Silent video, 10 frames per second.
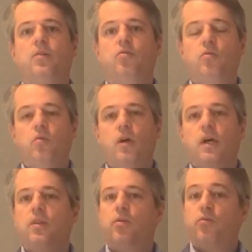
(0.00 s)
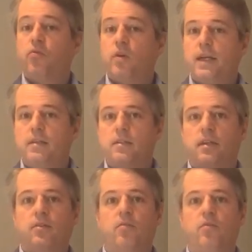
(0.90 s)
to the full
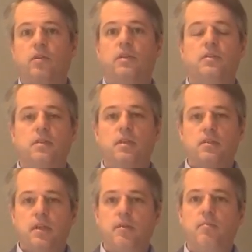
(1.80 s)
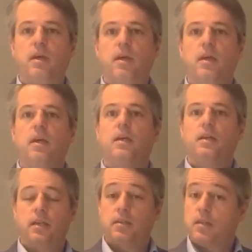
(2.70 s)
extent of the disease that may,
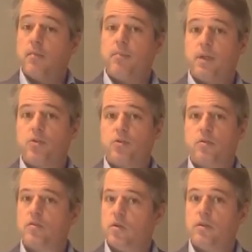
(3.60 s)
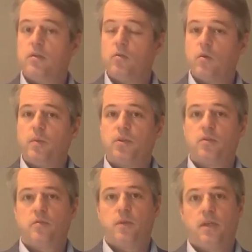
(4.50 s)
in some patients, not in all
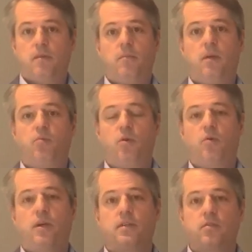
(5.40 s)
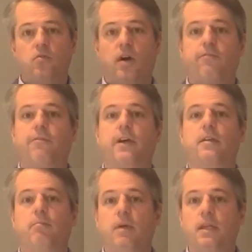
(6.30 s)
patients, but that may progress to
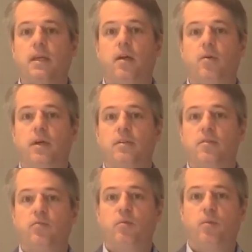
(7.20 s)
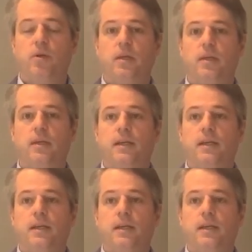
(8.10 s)
affect many areas of the body.